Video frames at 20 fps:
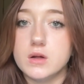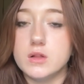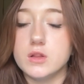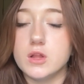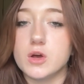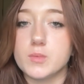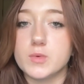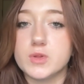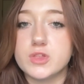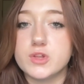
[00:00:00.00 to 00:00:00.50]

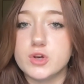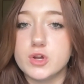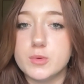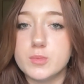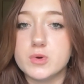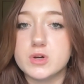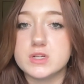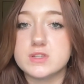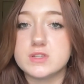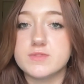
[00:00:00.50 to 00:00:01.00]
along with the
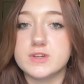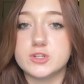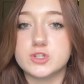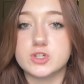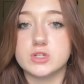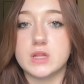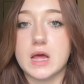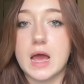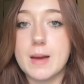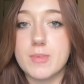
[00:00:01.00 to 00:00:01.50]
numerous feature
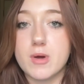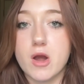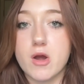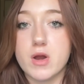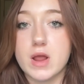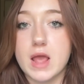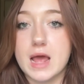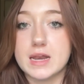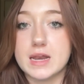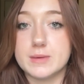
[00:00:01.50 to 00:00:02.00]

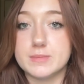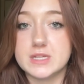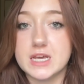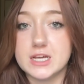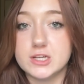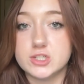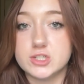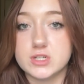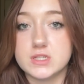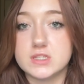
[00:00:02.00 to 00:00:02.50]
library
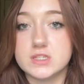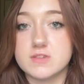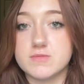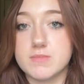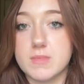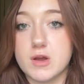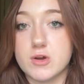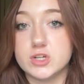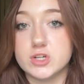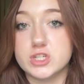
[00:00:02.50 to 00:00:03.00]
adaptations of Mary